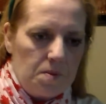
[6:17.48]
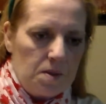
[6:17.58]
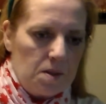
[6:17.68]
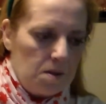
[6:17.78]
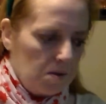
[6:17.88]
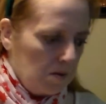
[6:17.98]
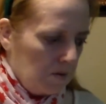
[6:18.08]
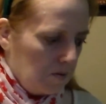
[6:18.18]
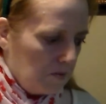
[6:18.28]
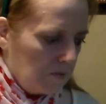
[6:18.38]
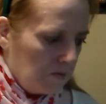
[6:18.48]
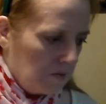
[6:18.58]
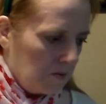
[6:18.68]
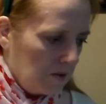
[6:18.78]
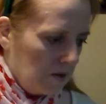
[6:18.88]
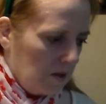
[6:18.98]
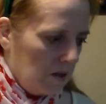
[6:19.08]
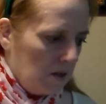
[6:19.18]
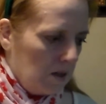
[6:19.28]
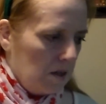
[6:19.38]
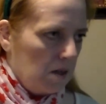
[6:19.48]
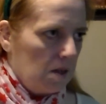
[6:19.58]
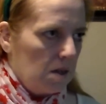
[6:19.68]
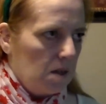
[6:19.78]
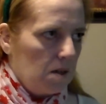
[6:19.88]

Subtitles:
(no one is talking)